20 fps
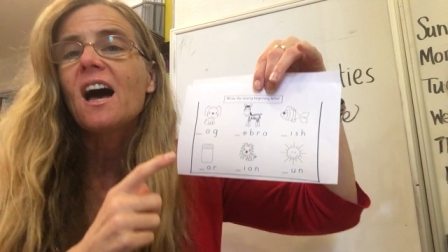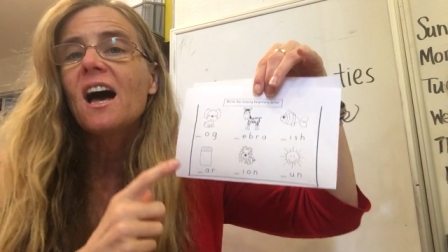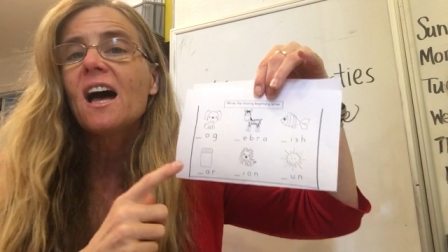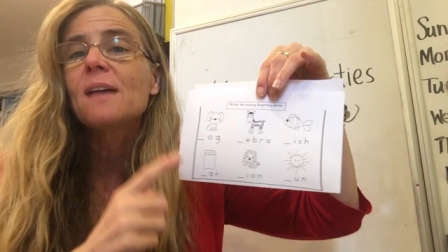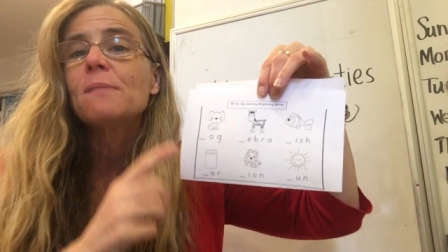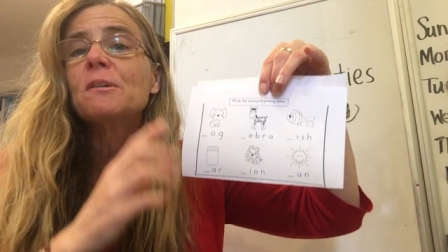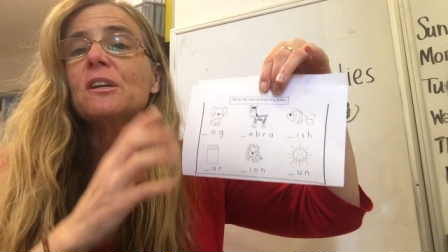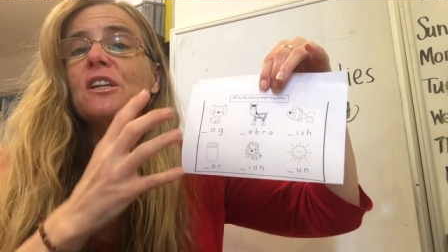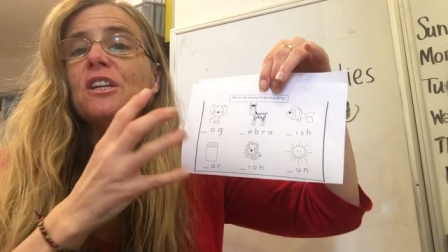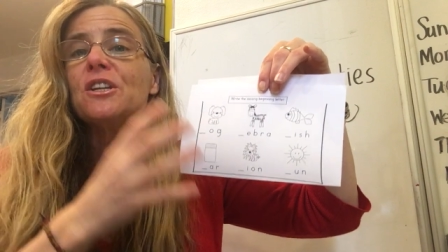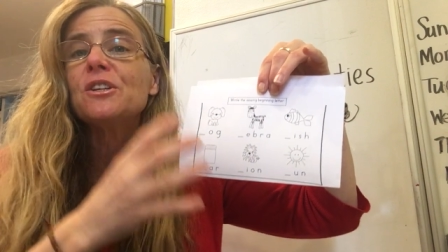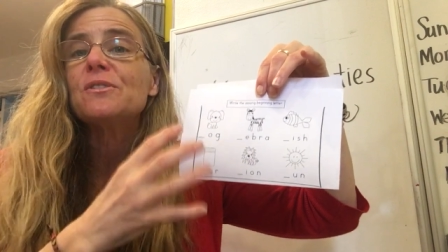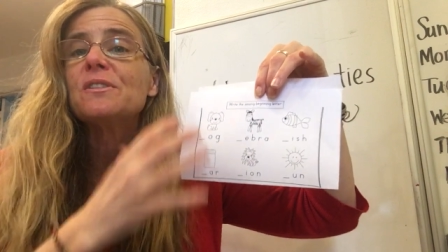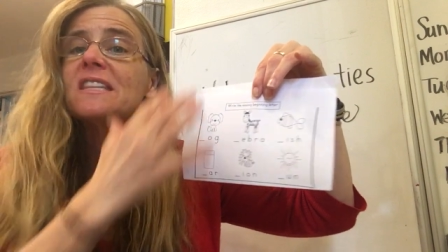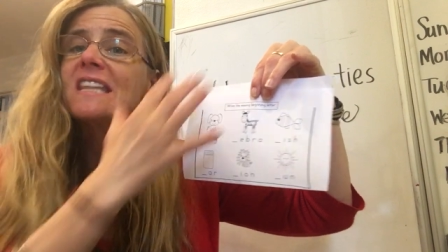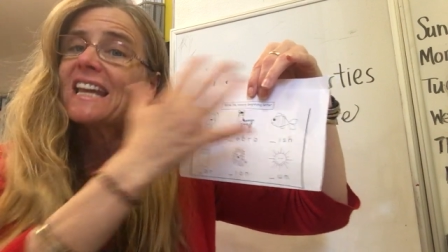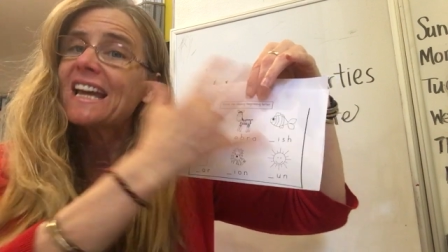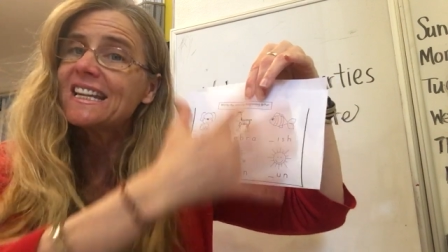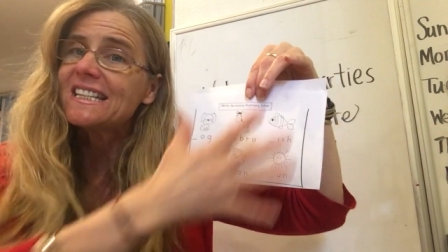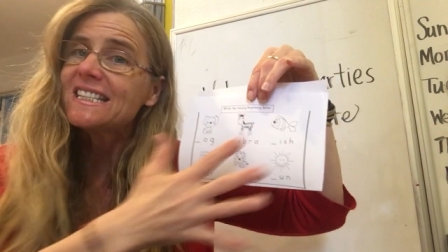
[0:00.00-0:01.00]
I'm going to use
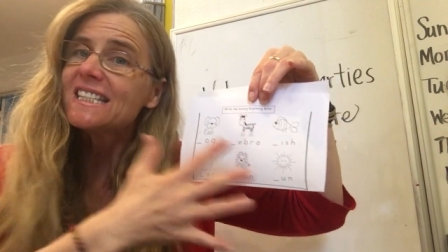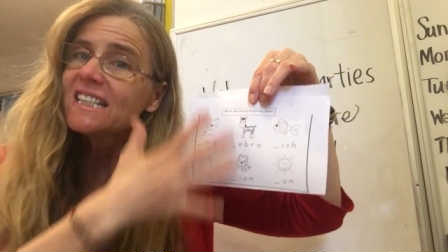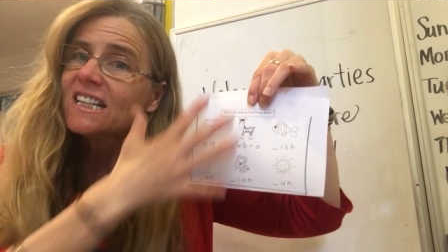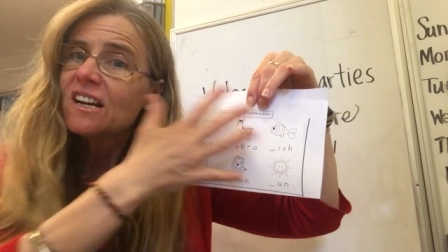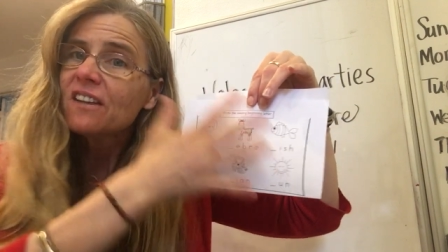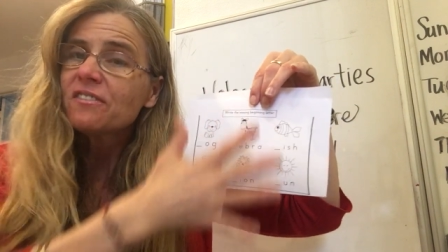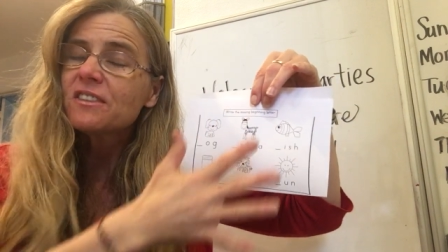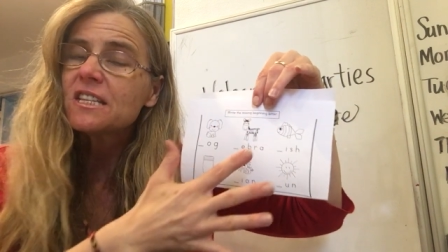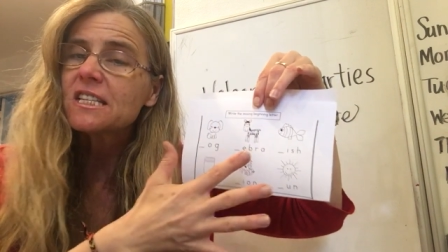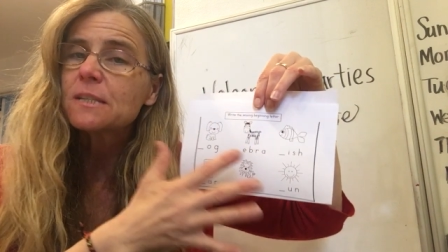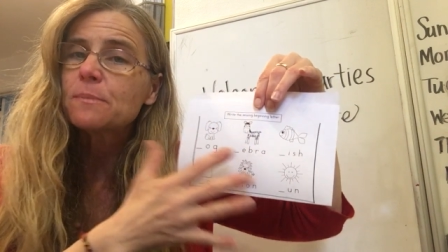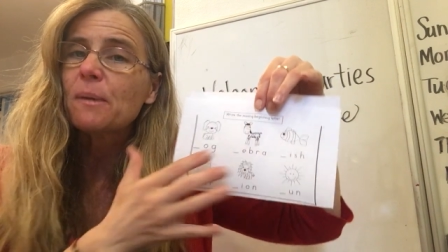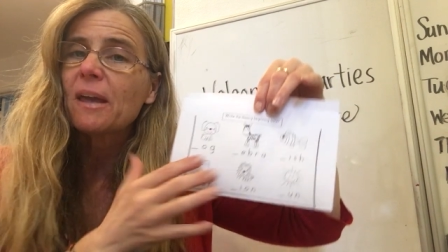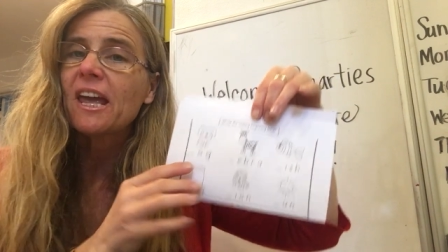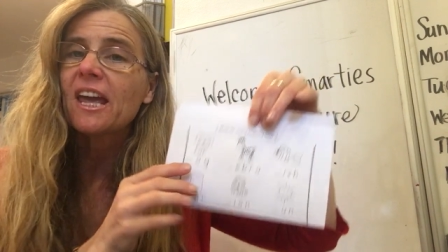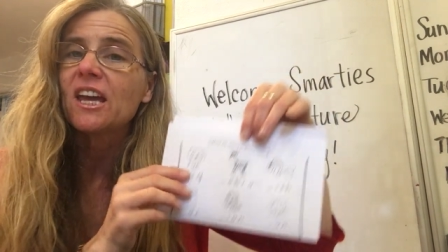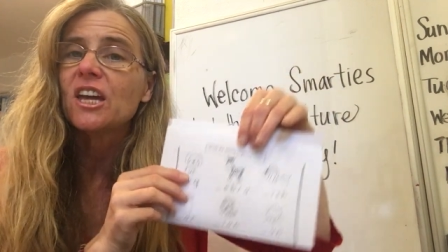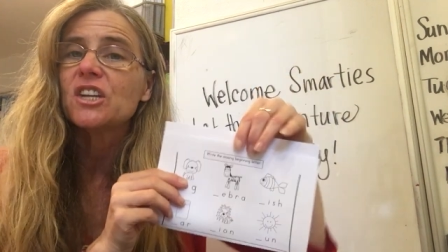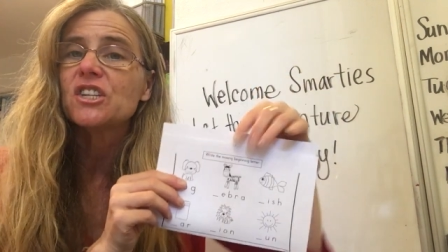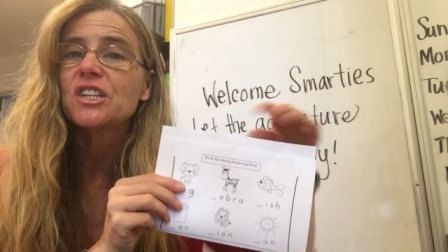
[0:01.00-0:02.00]
the idea of this
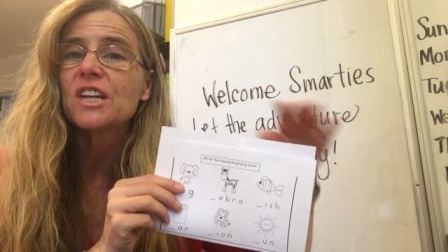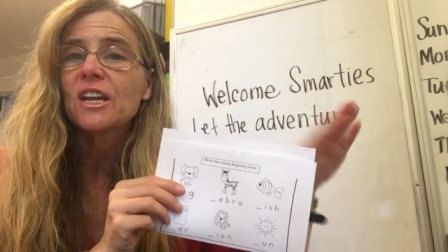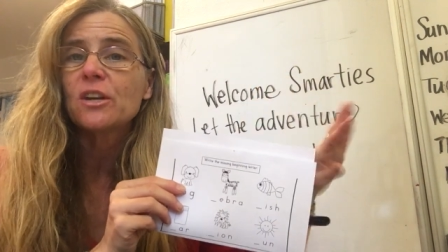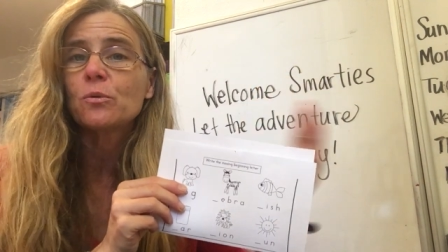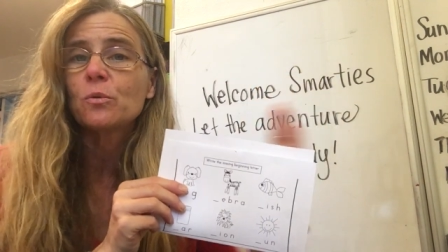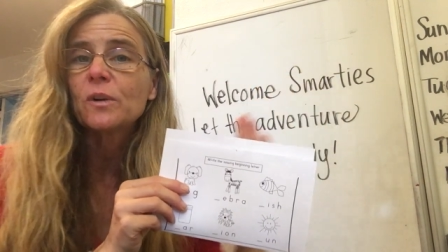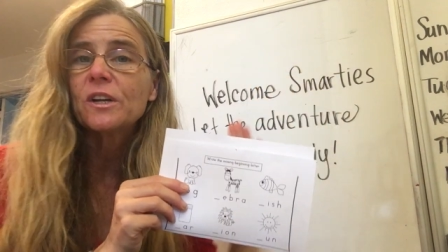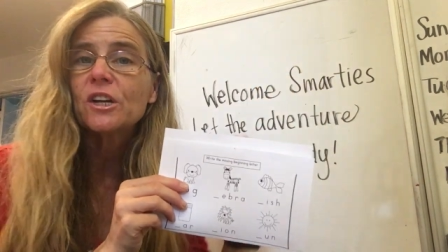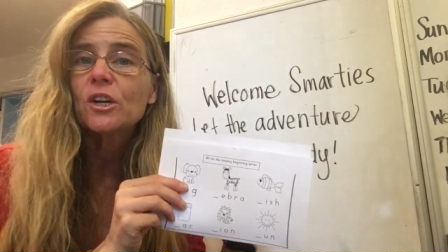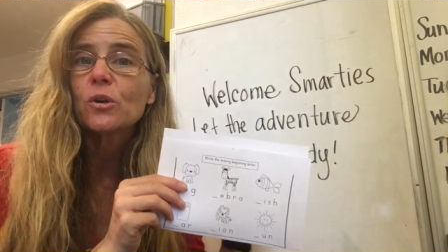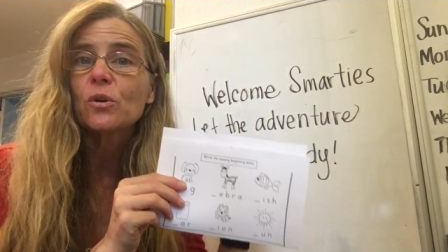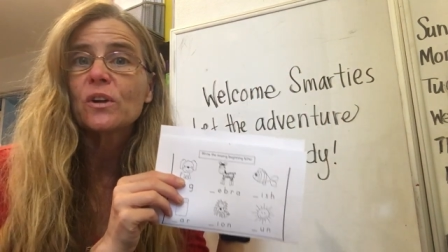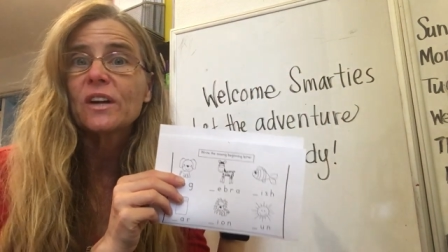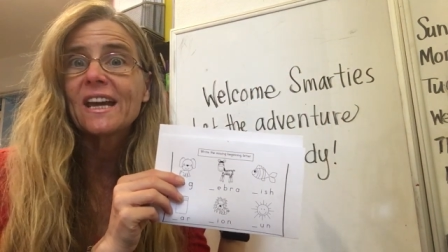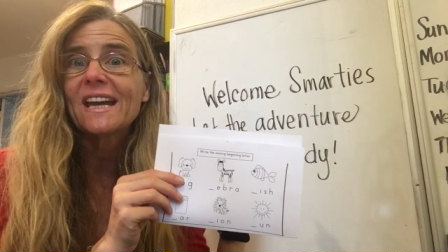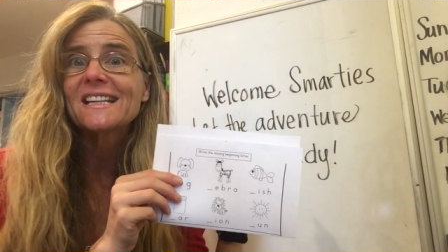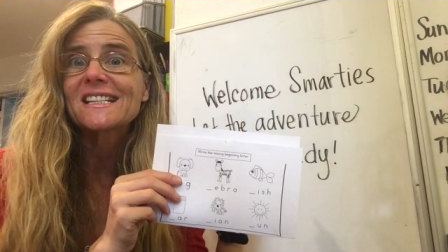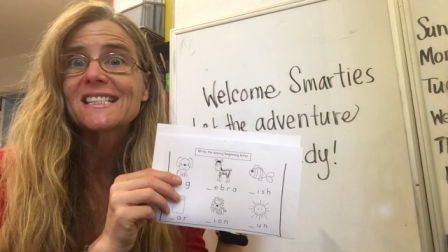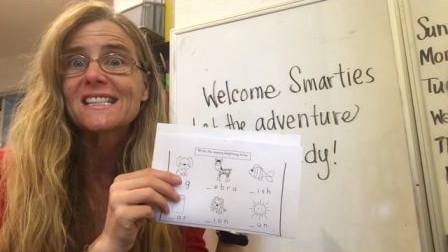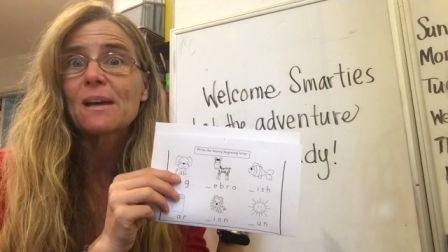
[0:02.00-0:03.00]
page and
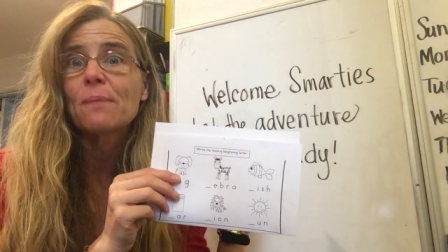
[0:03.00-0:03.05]
recreate